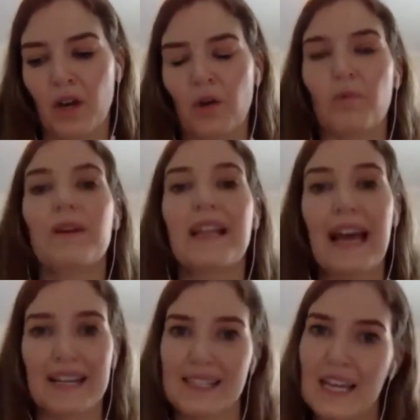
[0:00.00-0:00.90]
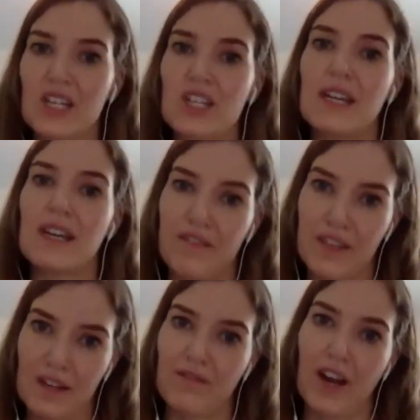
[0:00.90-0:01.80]
relaxation if
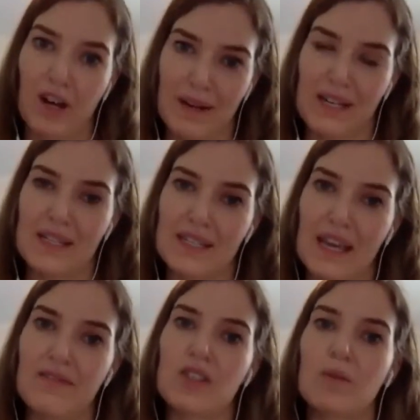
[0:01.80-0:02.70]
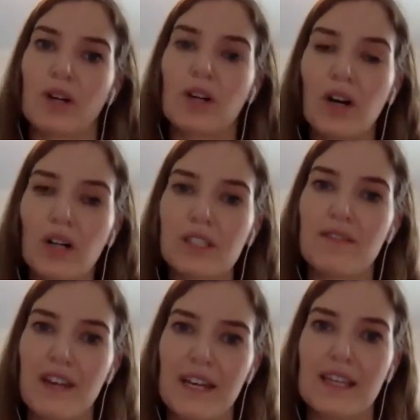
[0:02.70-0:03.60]
the environment is safe. So we're
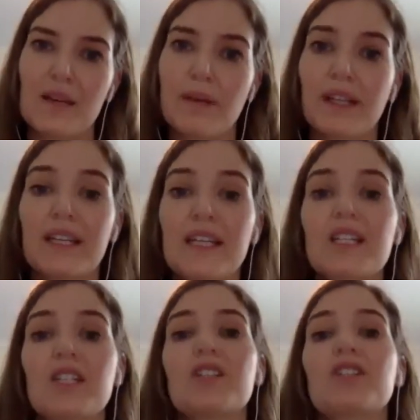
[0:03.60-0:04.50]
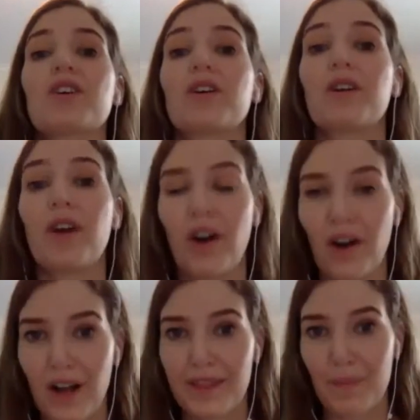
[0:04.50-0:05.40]
cultivating the ability to turn
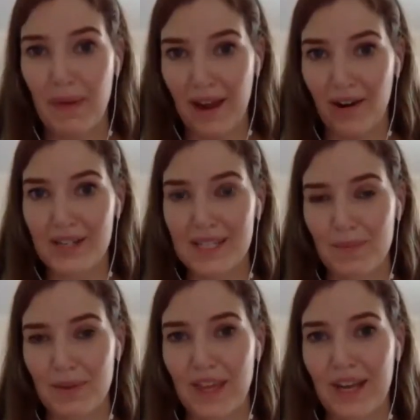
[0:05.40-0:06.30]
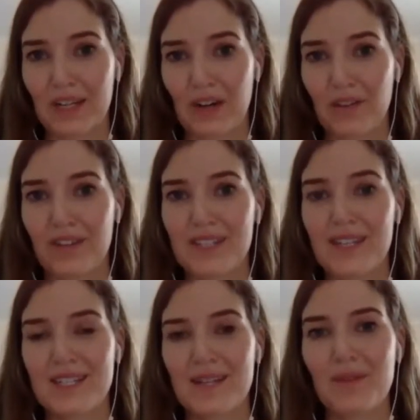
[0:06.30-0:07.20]
on the parasympathetic nervous
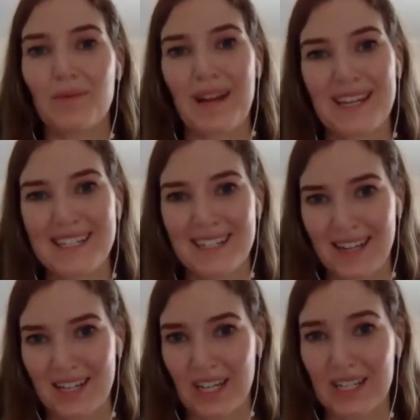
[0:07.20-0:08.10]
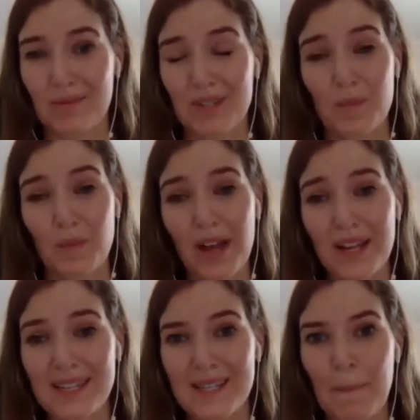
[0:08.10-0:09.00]
system, the rest and digest response.